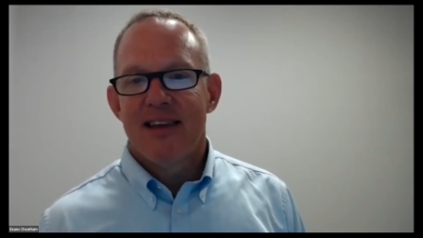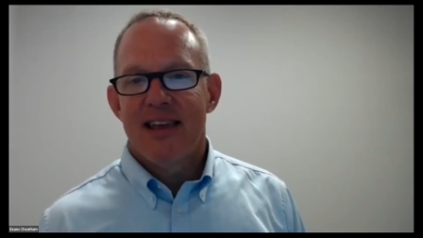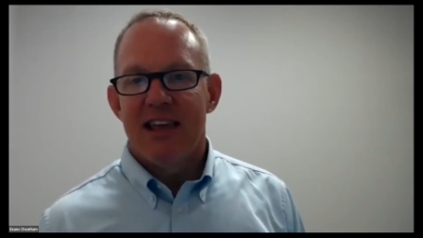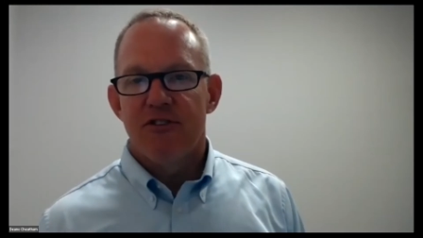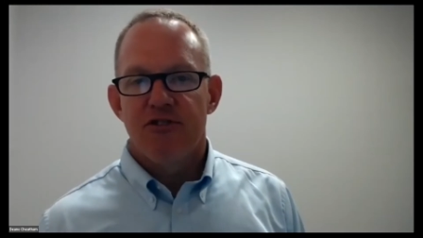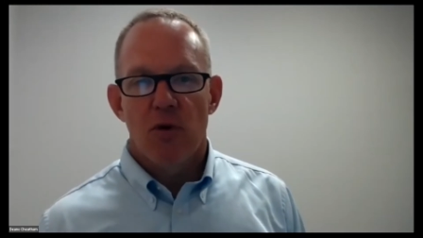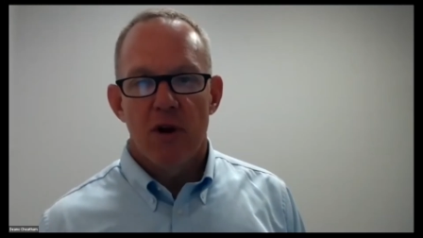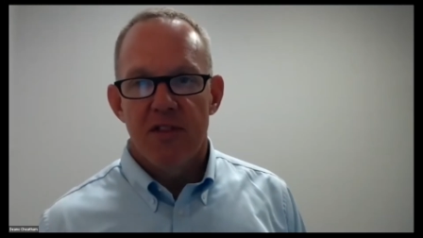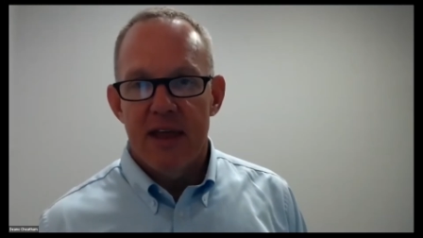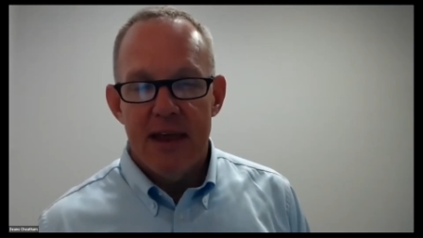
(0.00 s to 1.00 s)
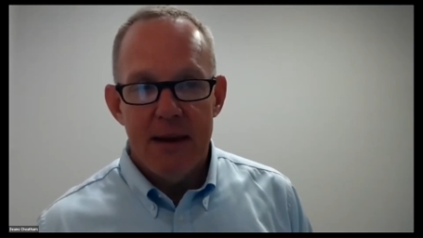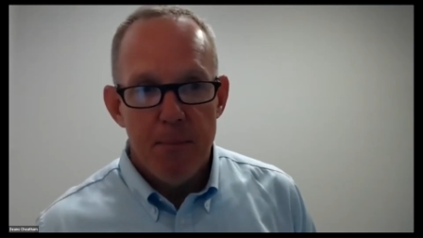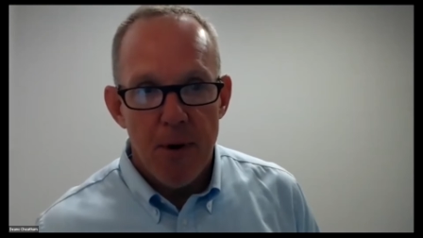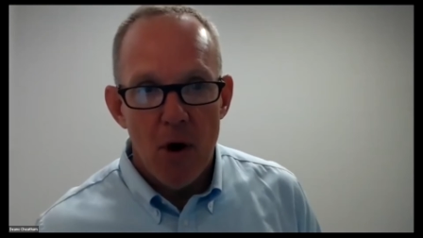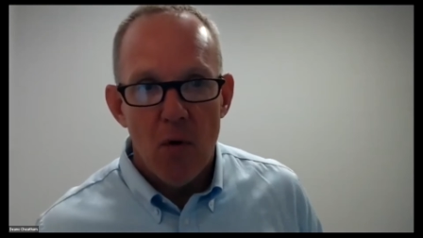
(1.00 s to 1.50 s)
is sort of the
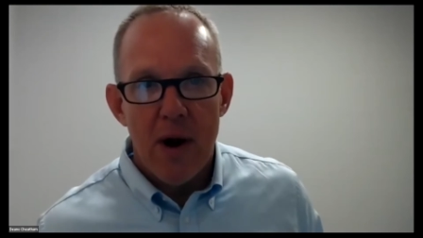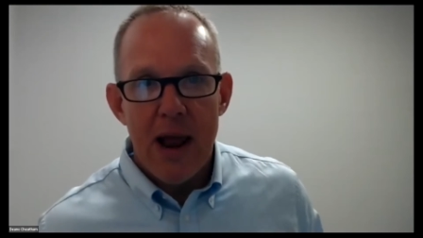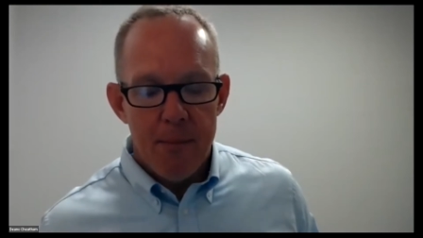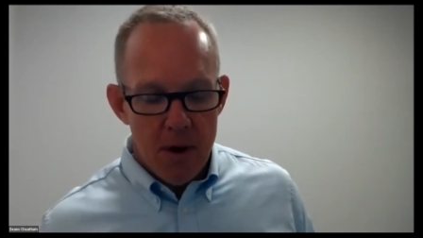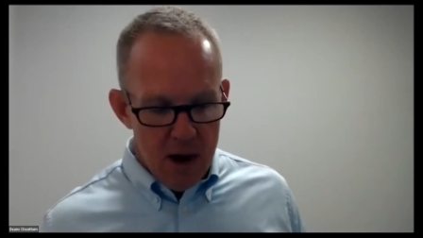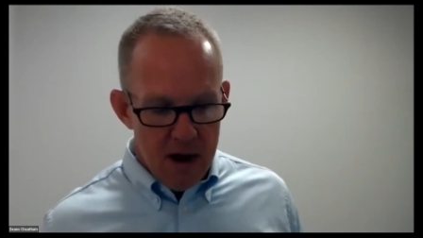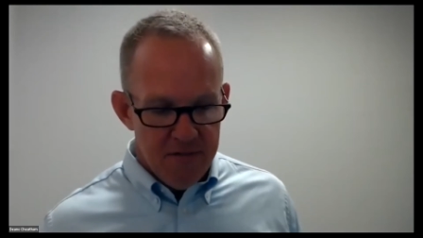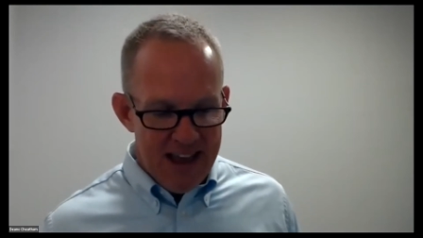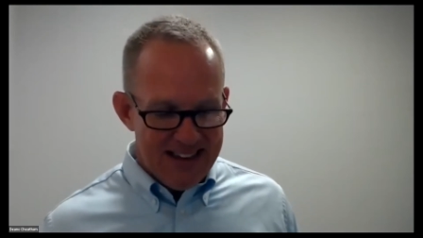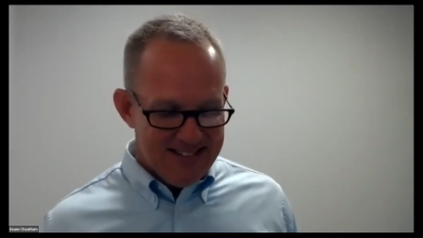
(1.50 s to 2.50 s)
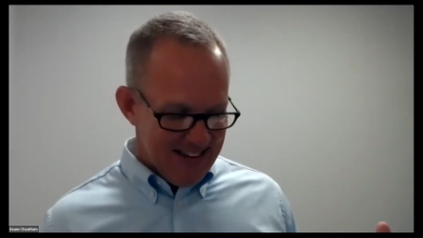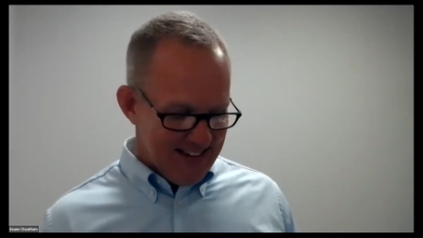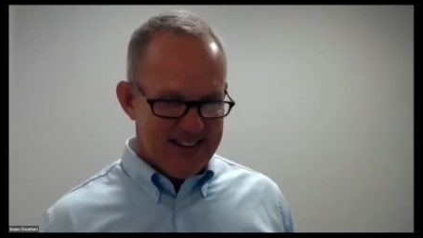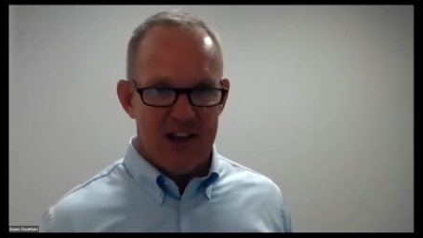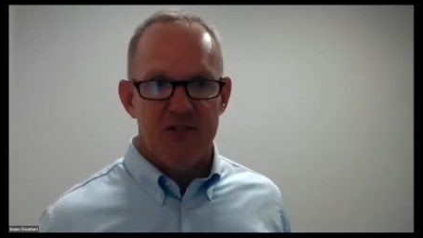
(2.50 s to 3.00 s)
program of a
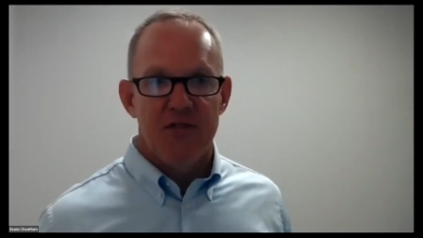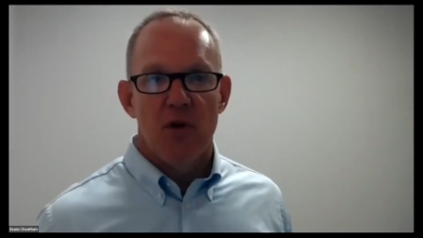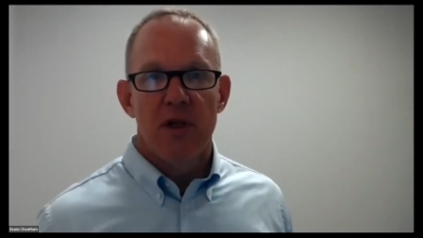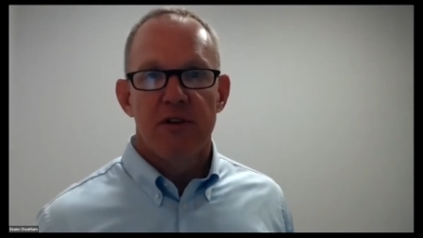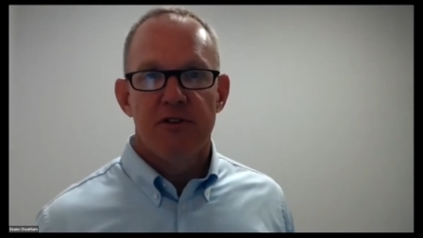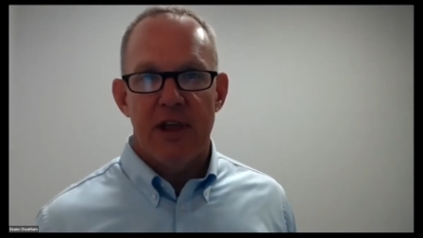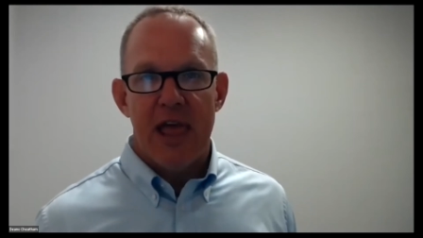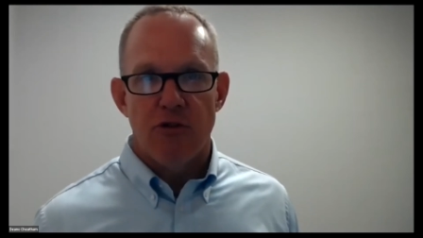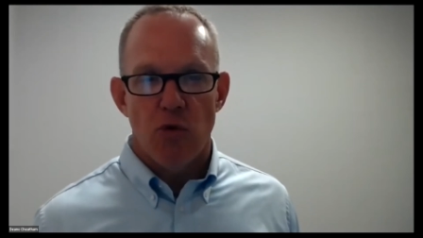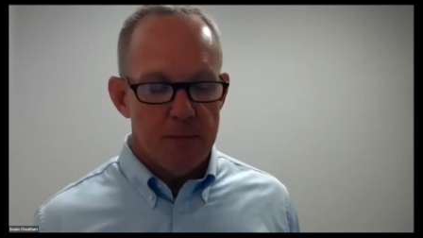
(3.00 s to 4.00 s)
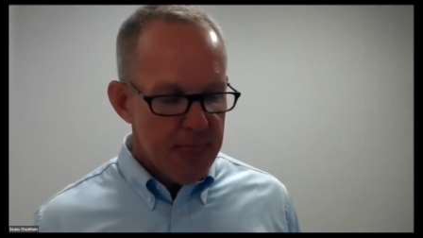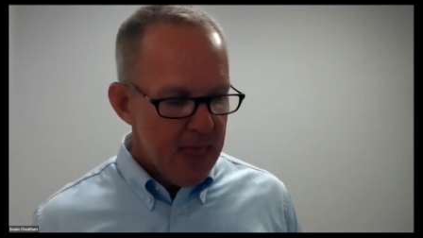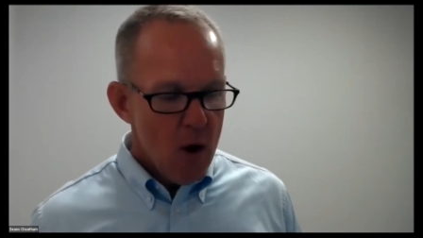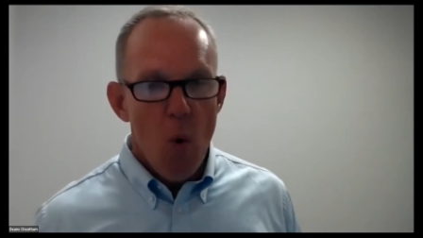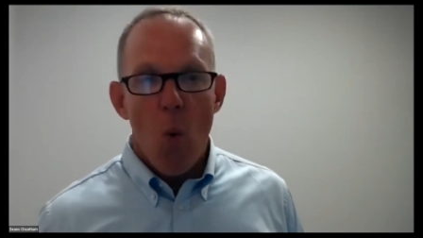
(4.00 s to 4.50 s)
successful schedule.
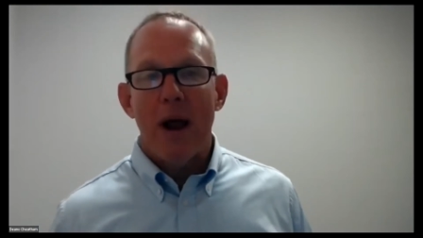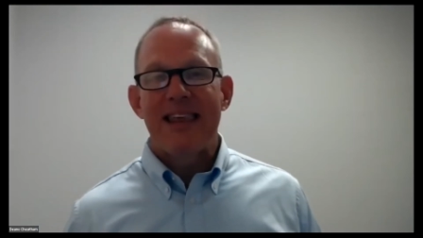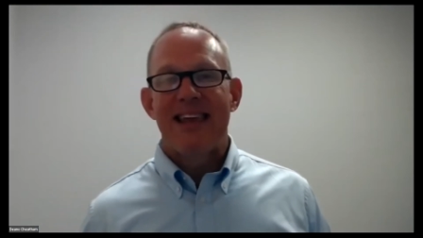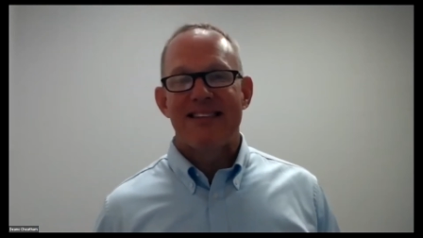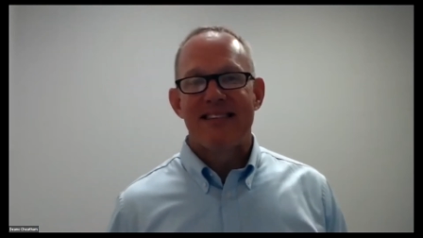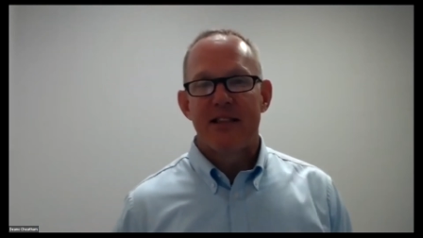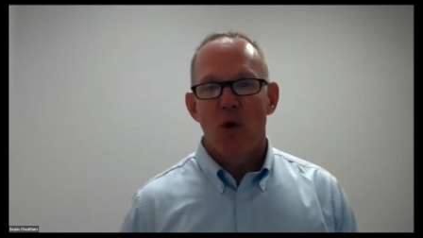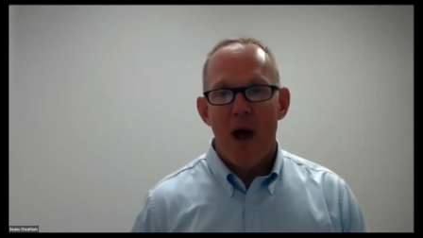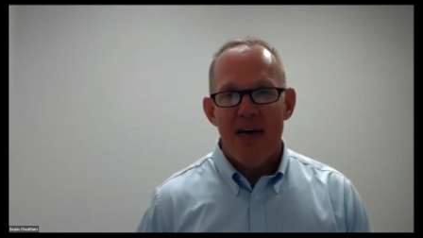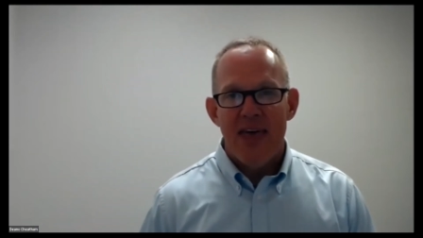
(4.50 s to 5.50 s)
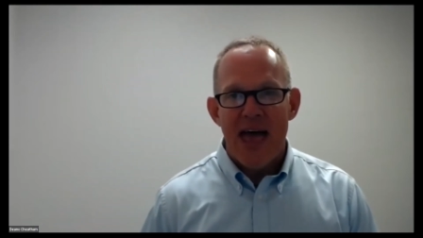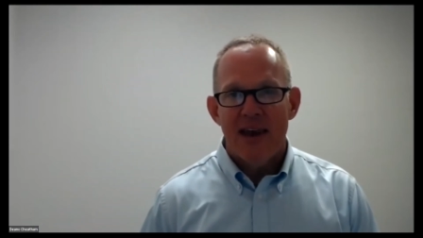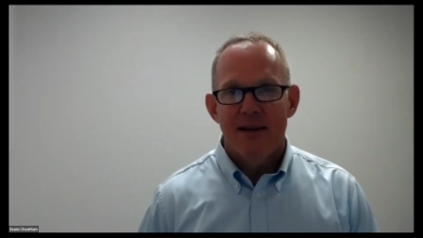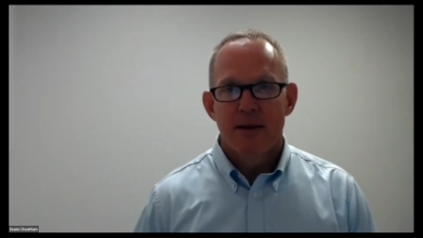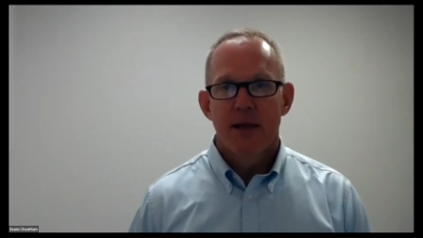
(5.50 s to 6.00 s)
What gets in the way of that?
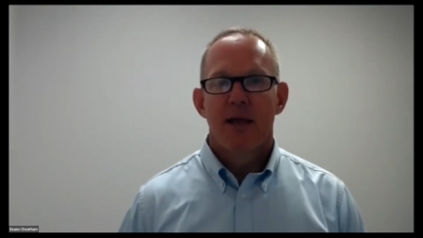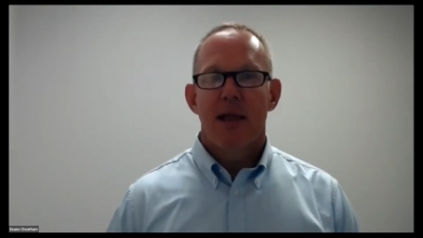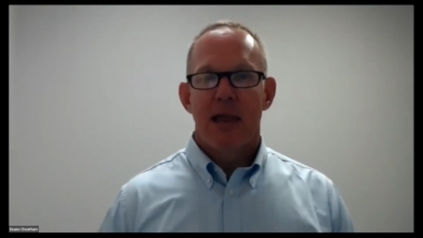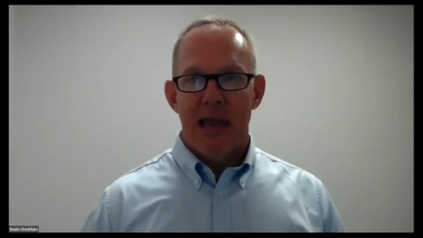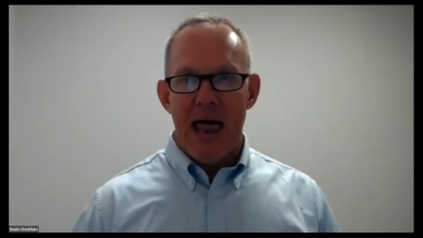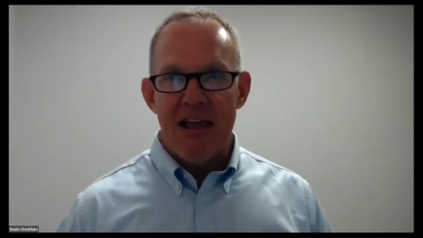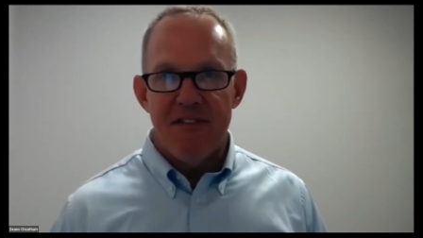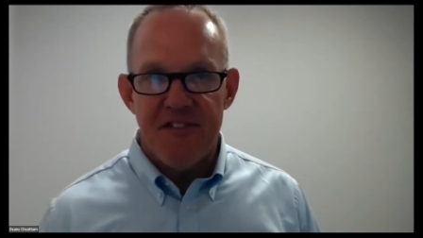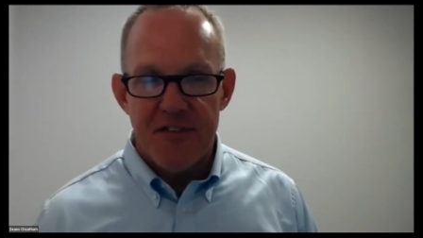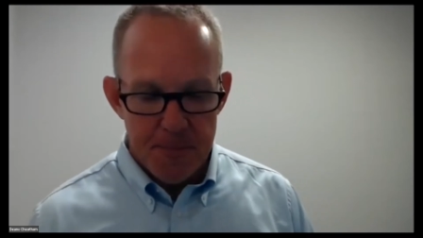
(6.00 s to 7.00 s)
Life.